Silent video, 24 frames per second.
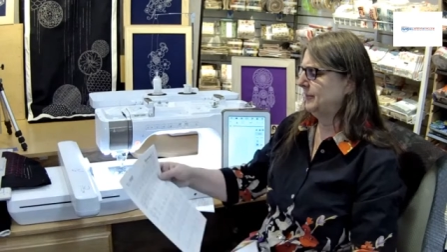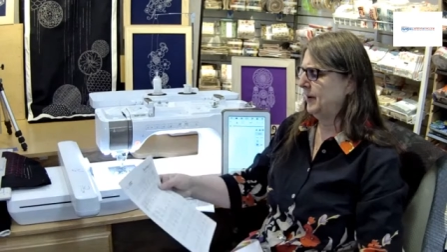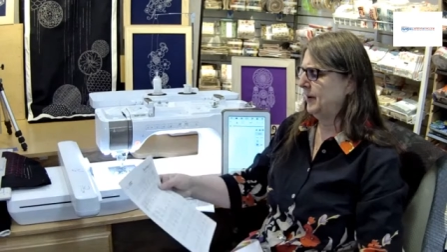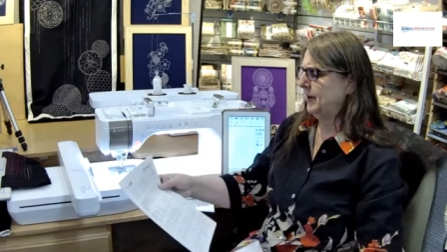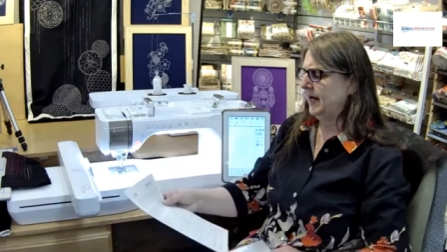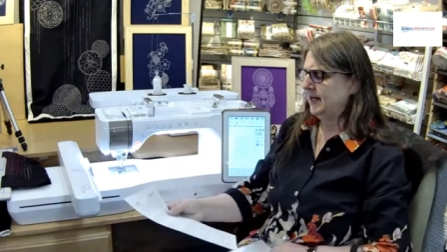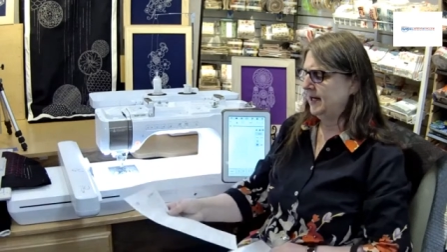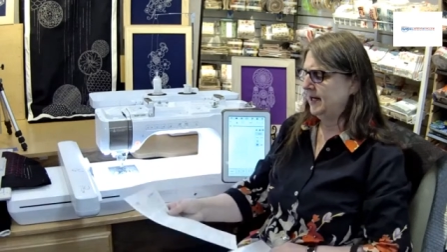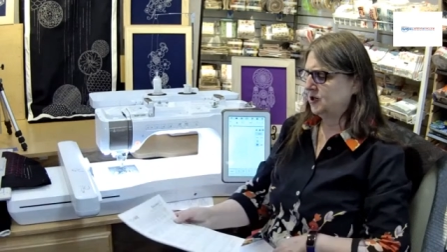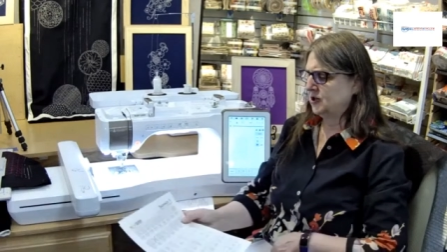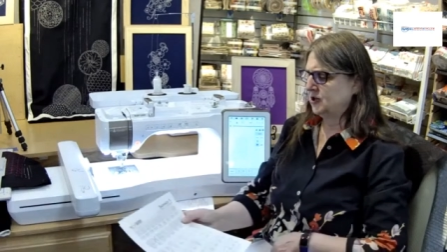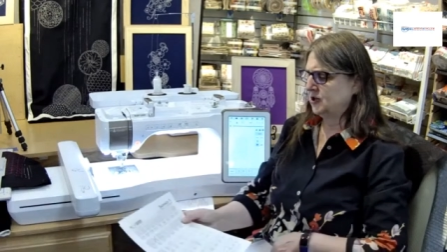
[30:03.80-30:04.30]

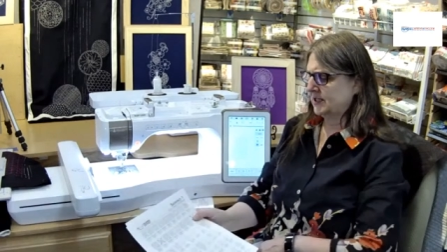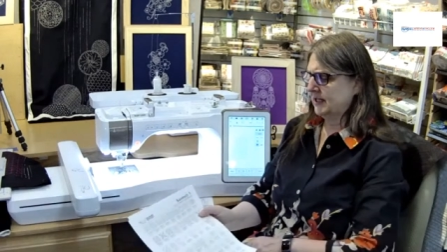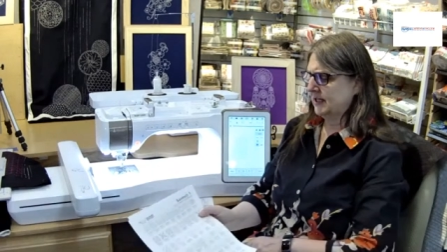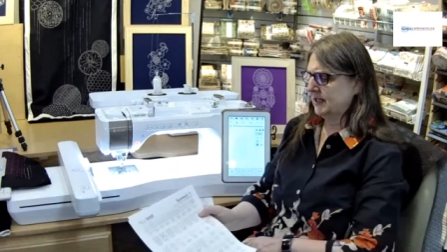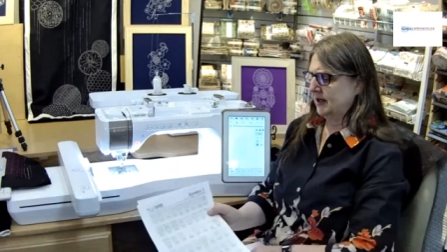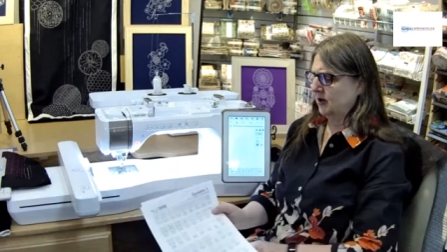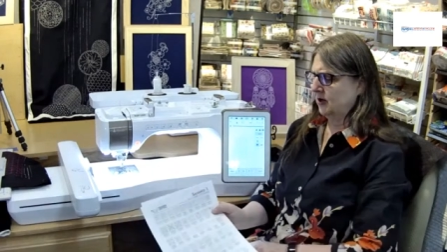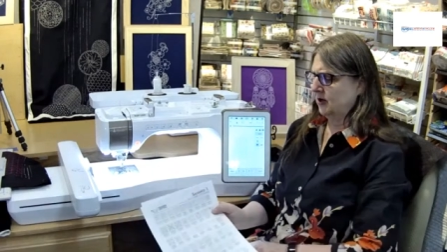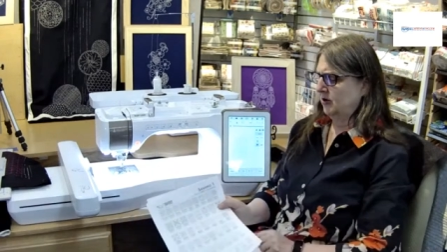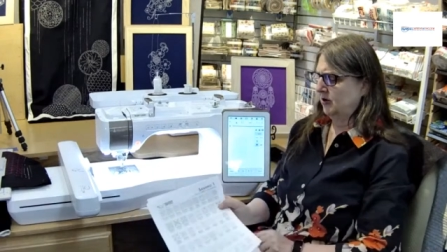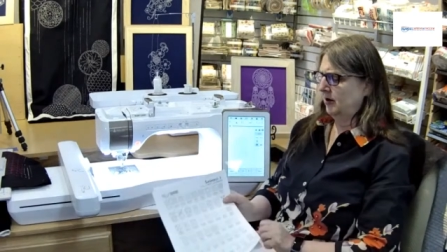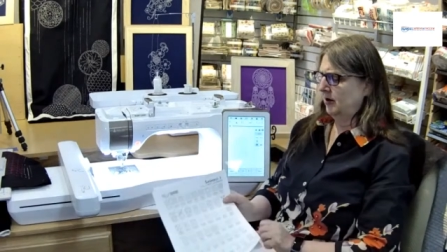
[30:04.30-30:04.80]
pages
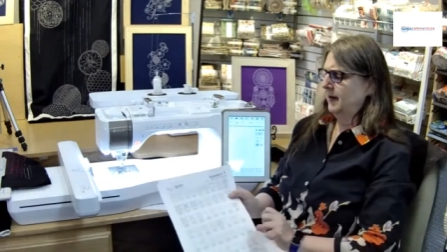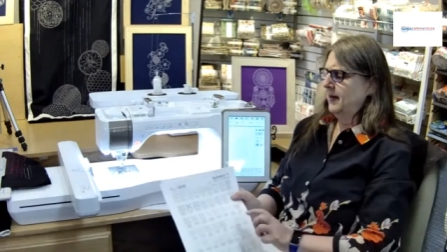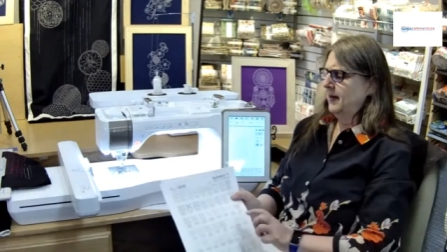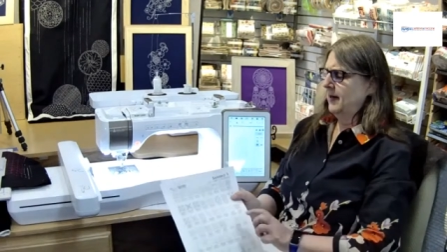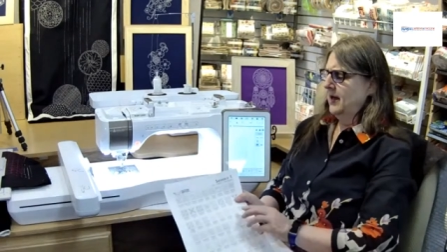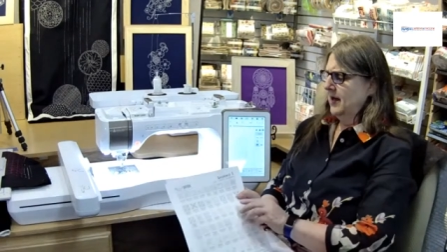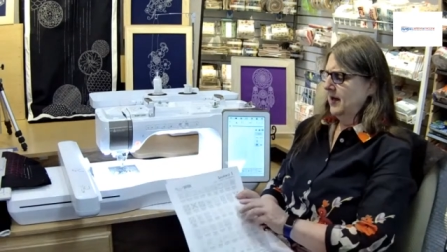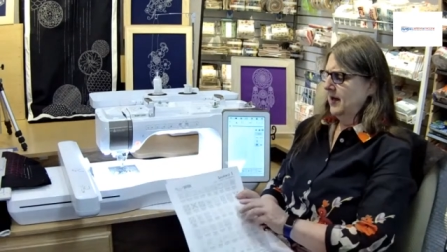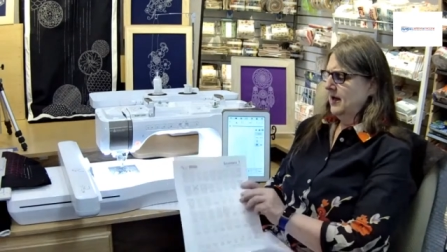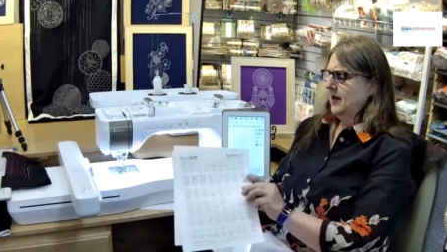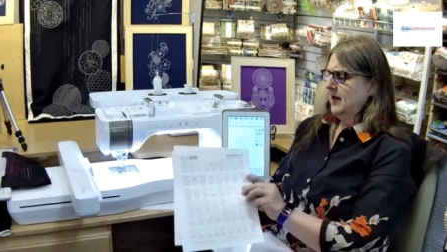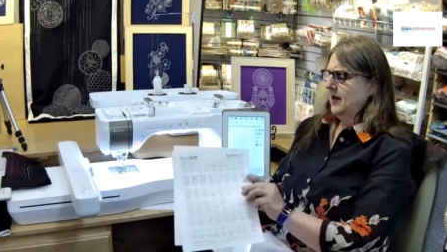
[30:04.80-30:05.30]
here.
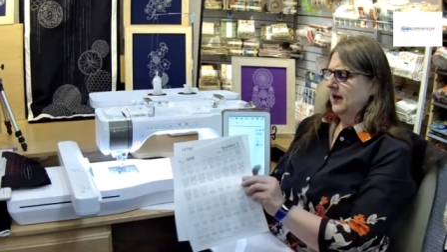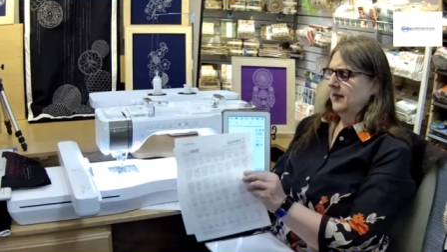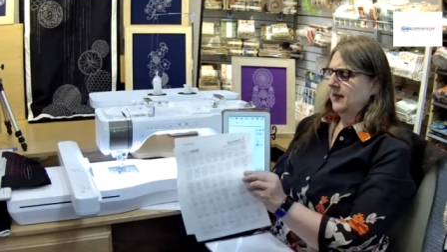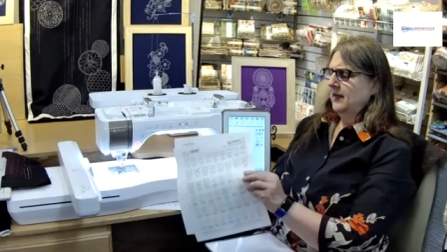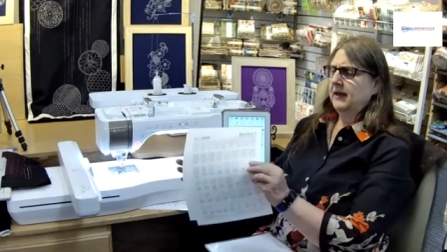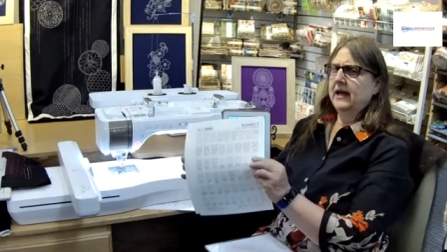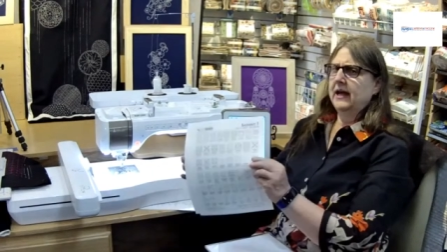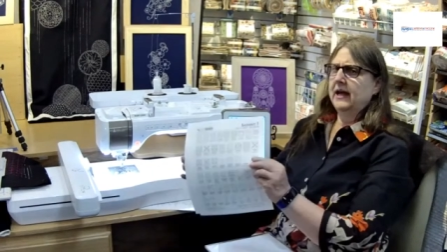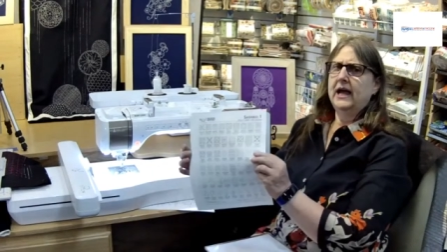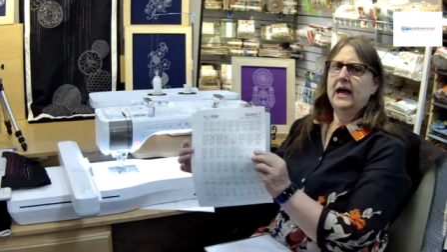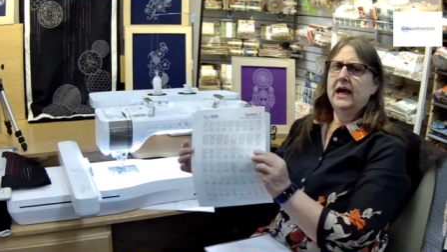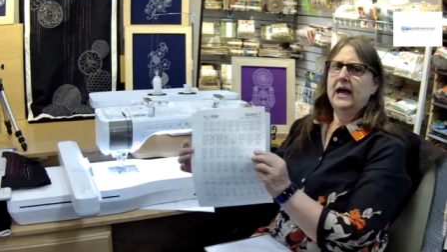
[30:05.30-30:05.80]

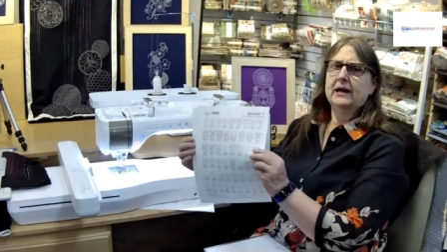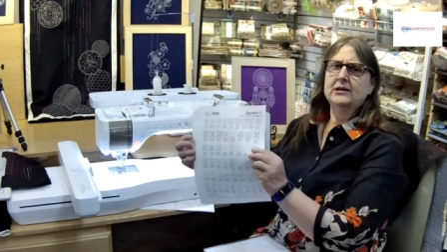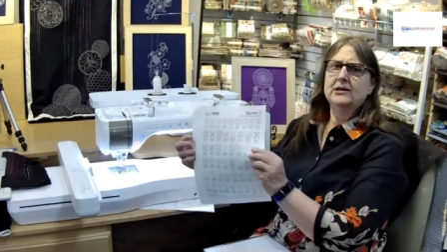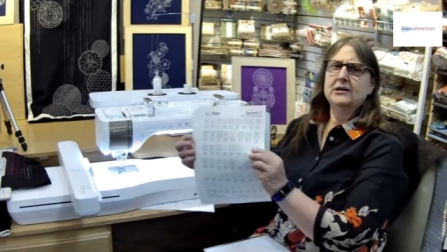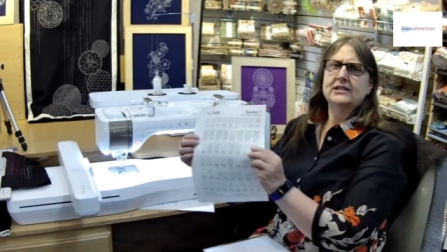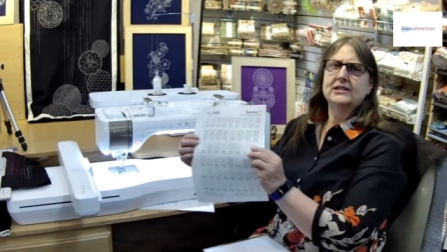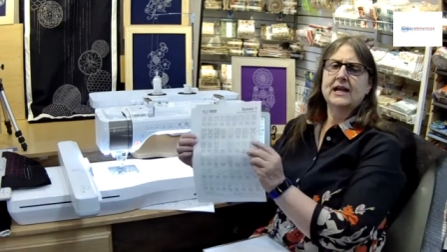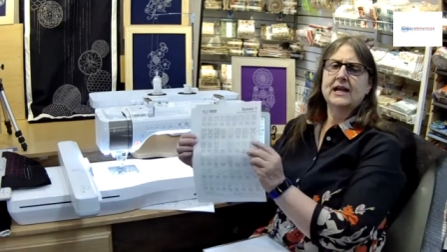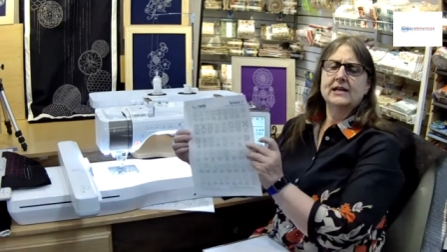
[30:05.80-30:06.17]
They had a